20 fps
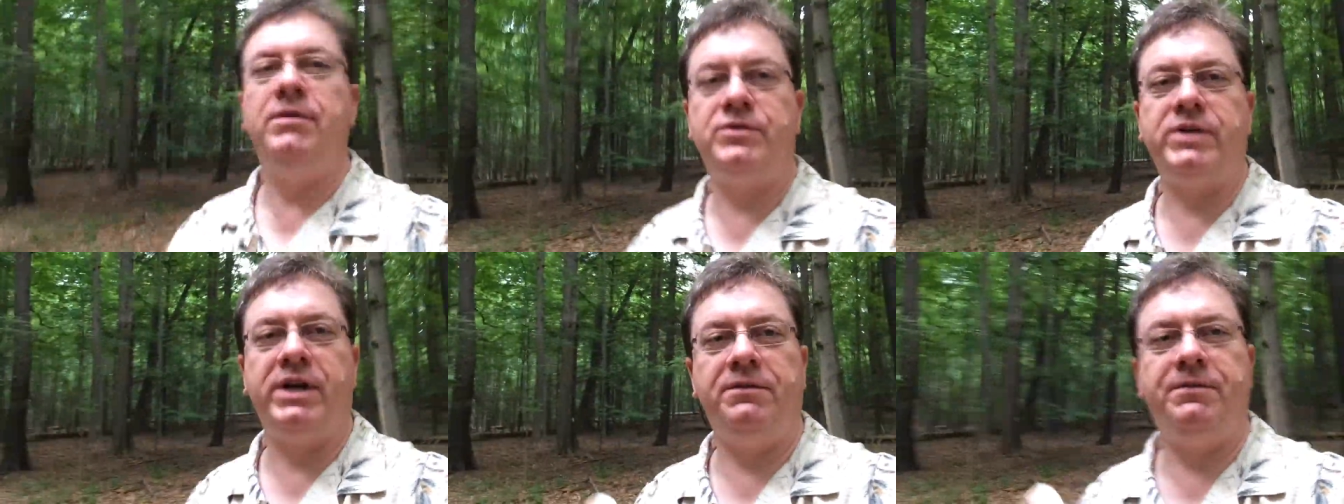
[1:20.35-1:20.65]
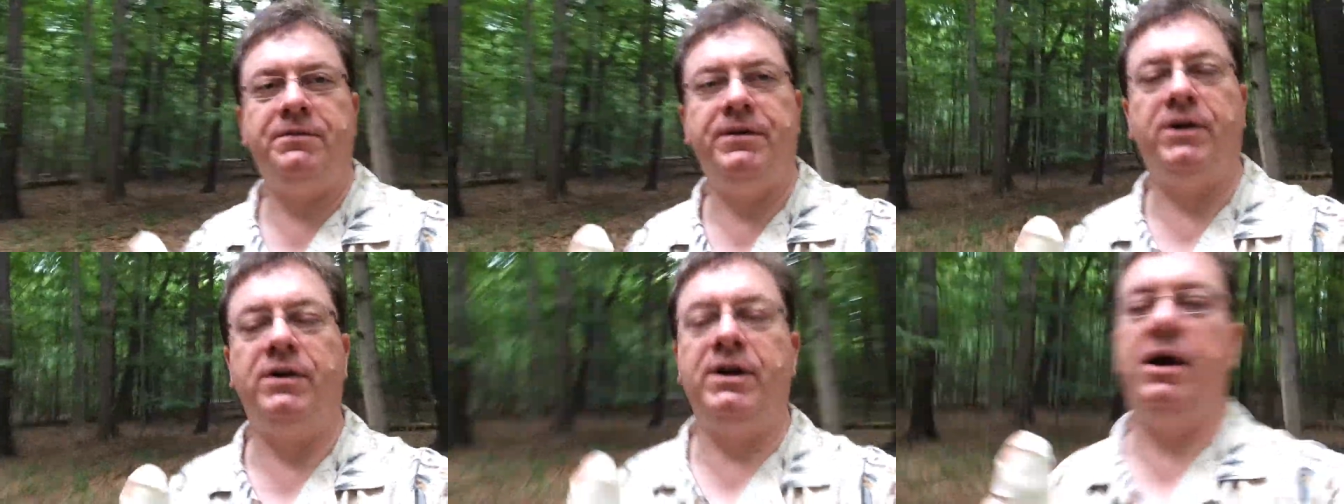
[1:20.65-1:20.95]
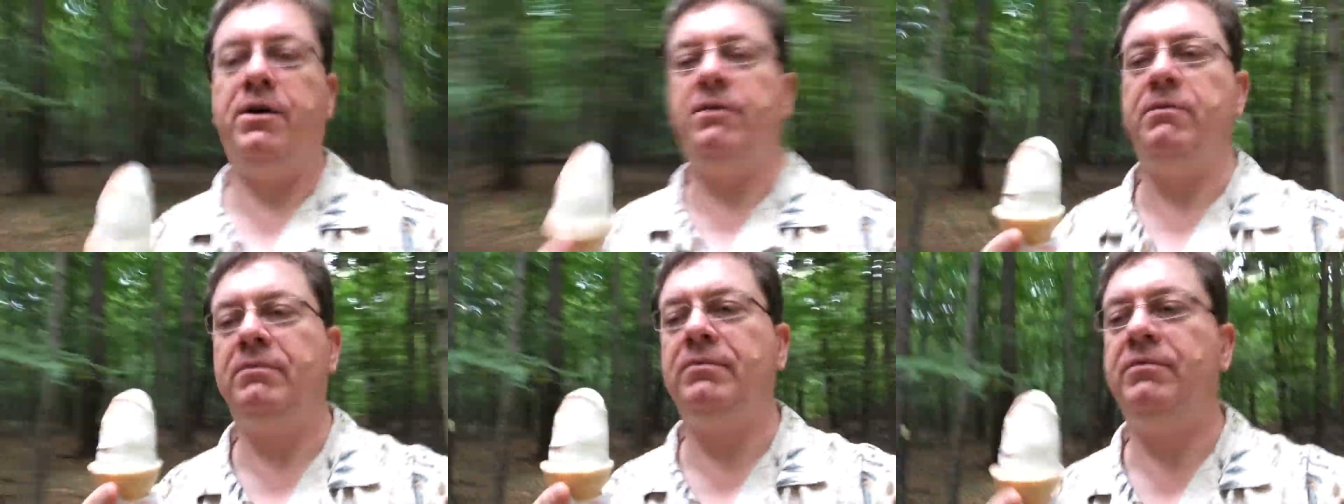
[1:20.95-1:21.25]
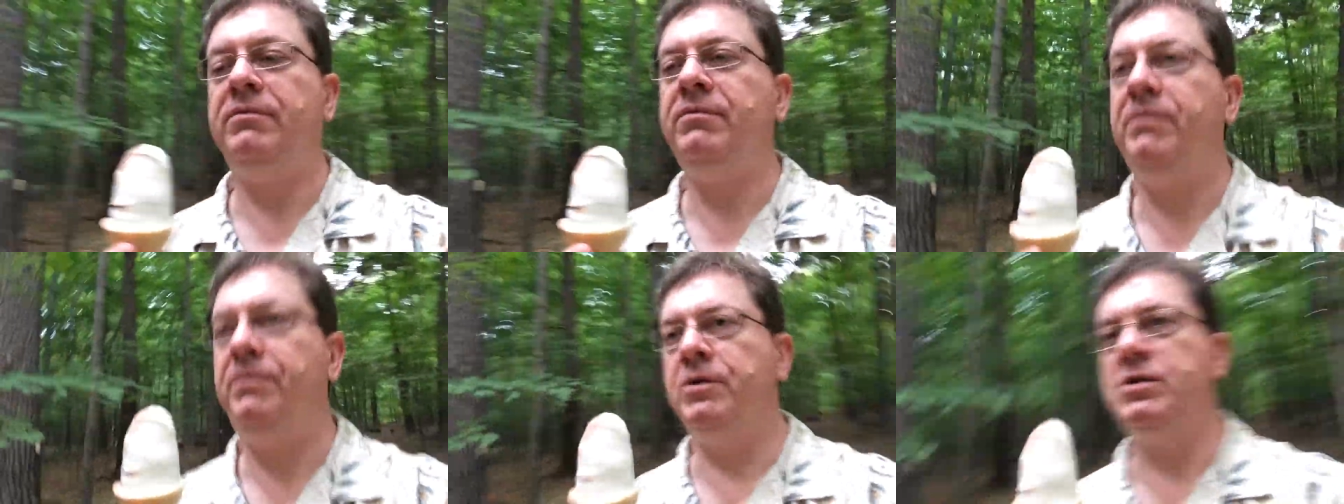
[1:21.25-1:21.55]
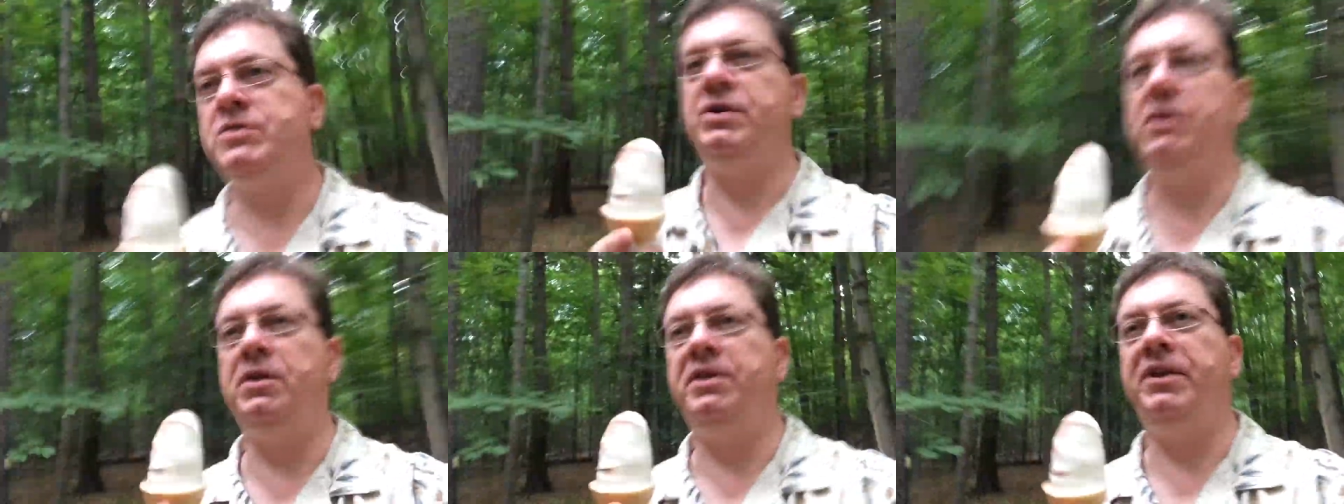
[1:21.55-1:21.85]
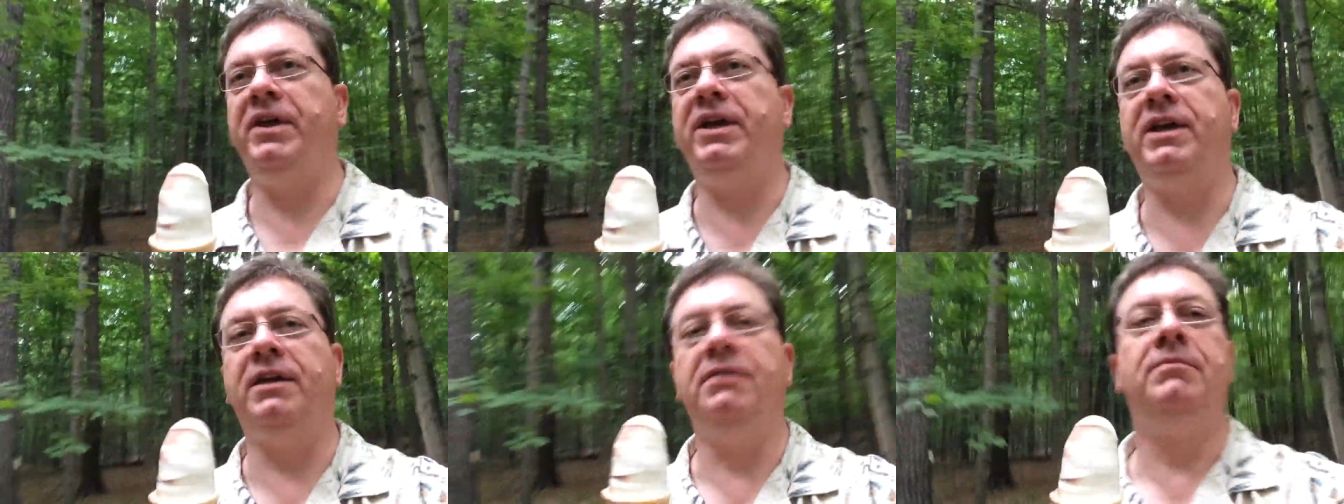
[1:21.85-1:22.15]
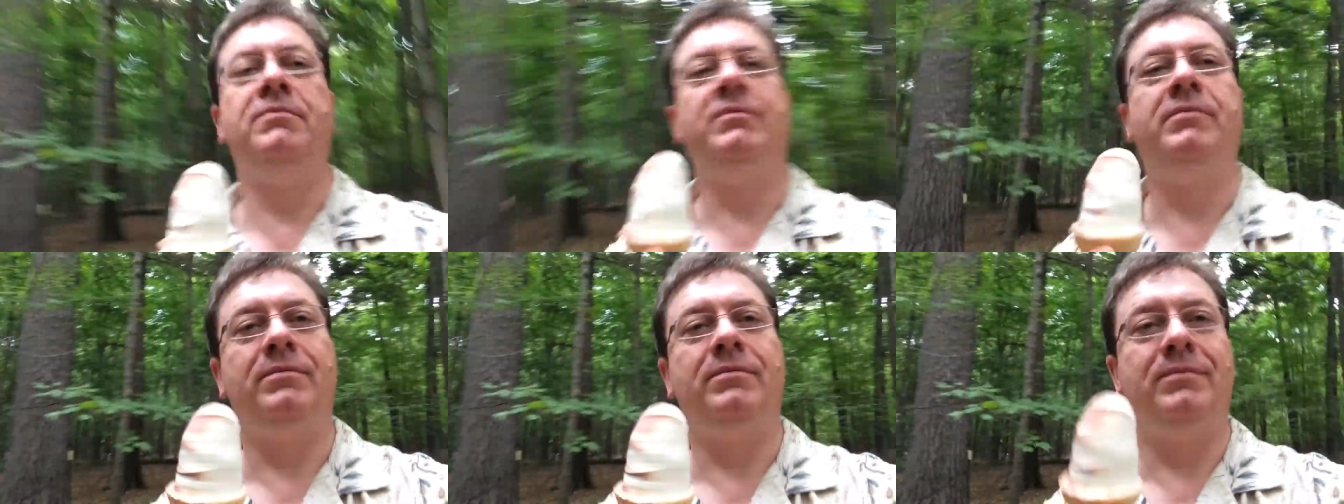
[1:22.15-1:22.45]
try to figure it out, if you're still thinking,
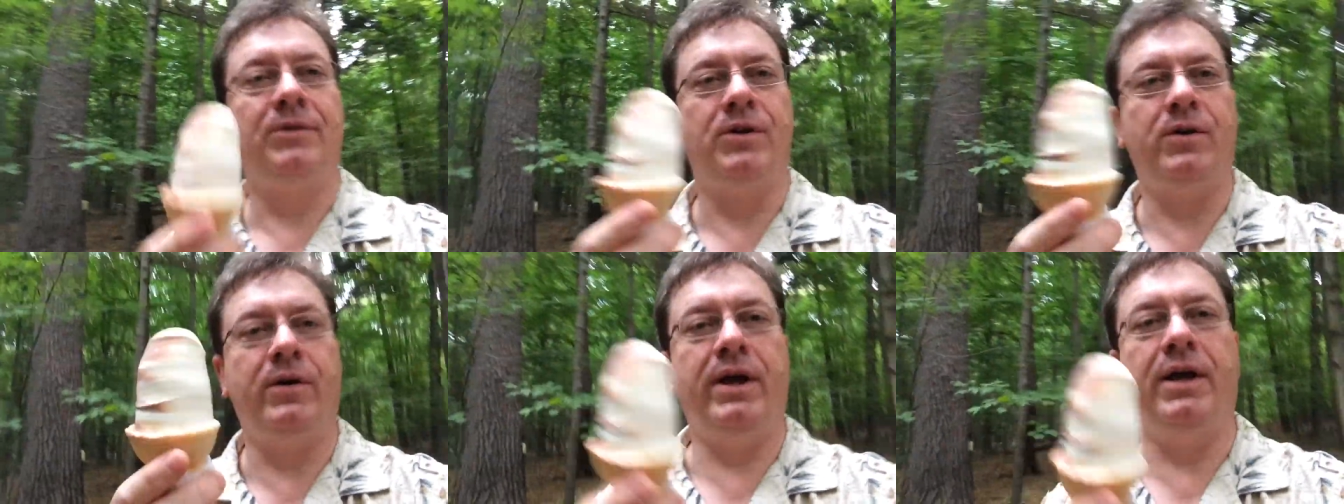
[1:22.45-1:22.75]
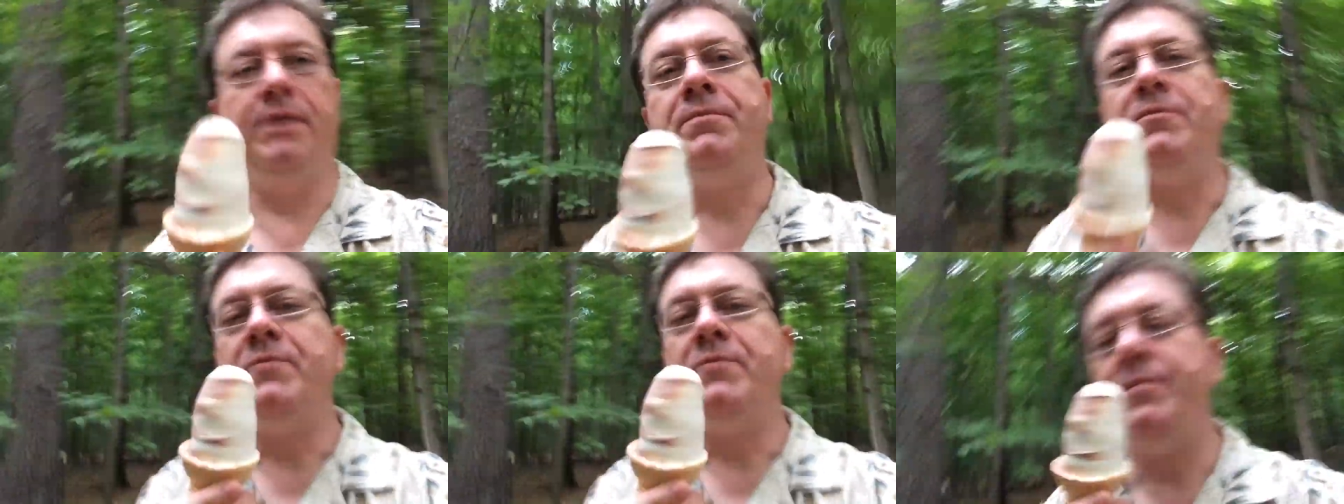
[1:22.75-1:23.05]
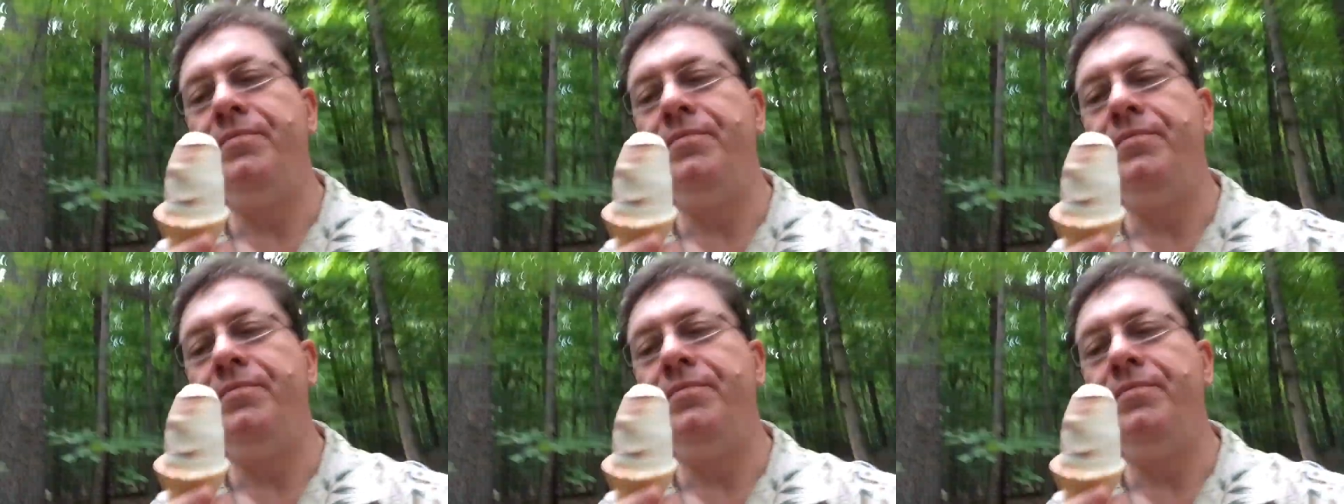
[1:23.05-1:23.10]
go ahead.